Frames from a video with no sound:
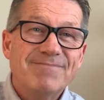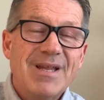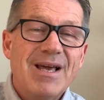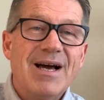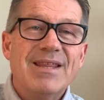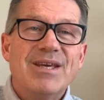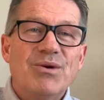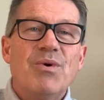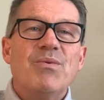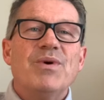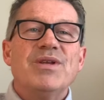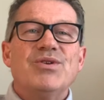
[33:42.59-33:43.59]
I think what
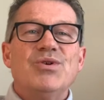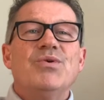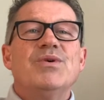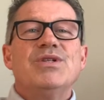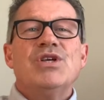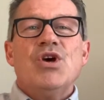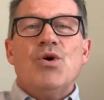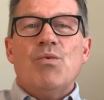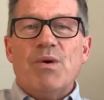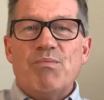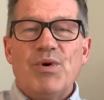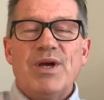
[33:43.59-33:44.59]
we do is we
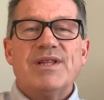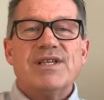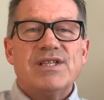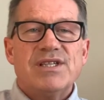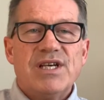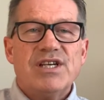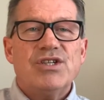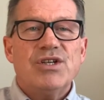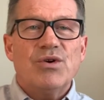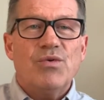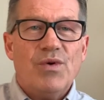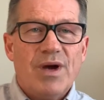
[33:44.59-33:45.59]
bring this such
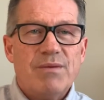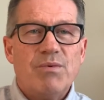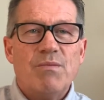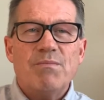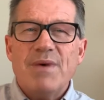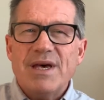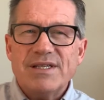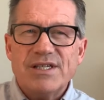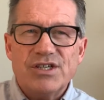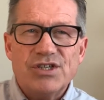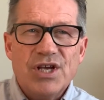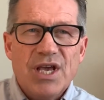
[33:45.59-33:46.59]
incredible
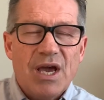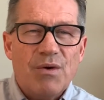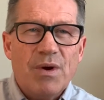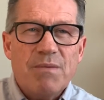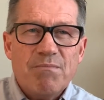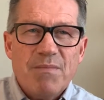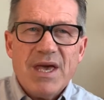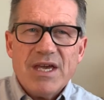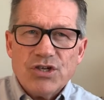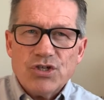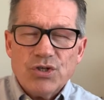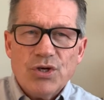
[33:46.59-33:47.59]
message, and we make
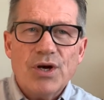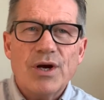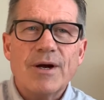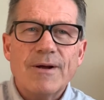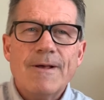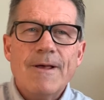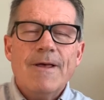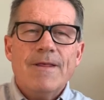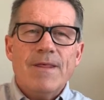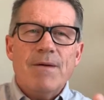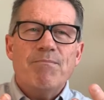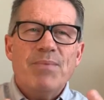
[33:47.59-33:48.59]
sure
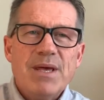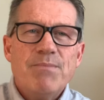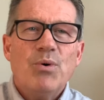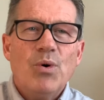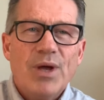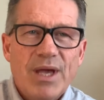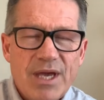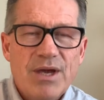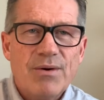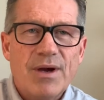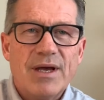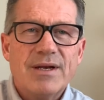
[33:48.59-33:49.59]
that people
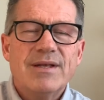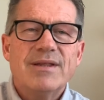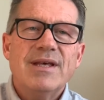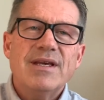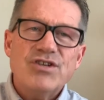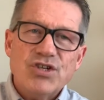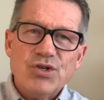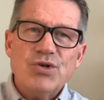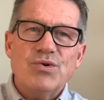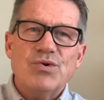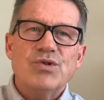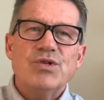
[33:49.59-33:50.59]
hear it. They
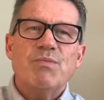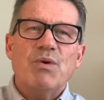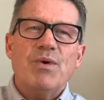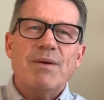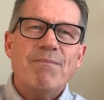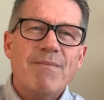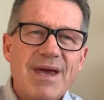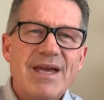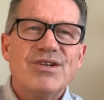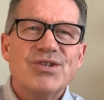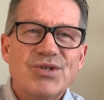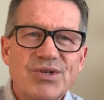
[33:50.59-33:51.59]
choose, but we make
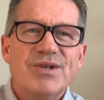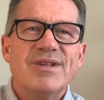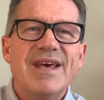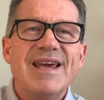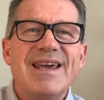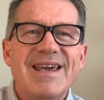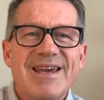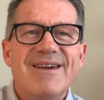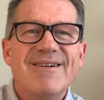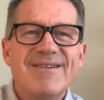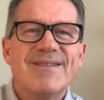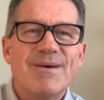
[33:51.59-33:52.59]
sure they
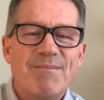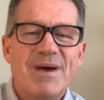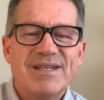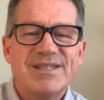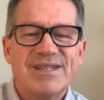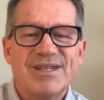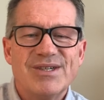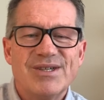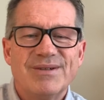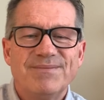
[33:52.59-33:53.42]
hear the message.